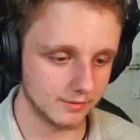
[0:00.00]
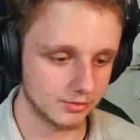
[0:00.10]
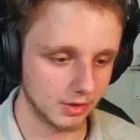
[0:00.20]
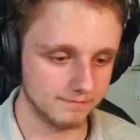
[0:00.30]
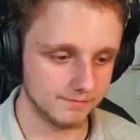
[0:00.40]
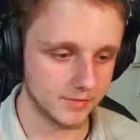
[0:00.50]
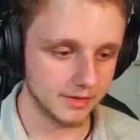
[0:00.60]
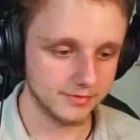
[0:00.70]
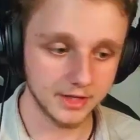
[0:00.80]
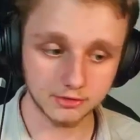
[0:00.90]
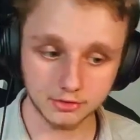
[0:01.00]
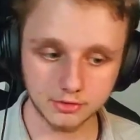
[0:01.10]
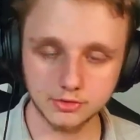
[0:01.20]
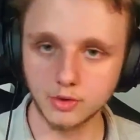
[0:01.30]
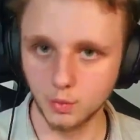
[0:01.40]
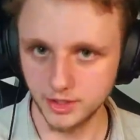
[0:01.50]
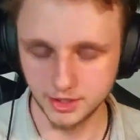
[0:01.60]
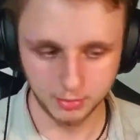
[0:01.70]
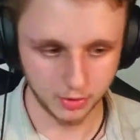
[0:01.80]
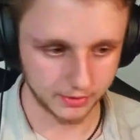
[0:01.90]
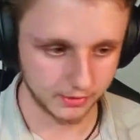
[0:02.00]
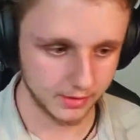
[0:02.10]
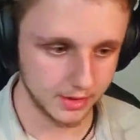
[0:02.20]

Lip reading: so this is the Ouija board.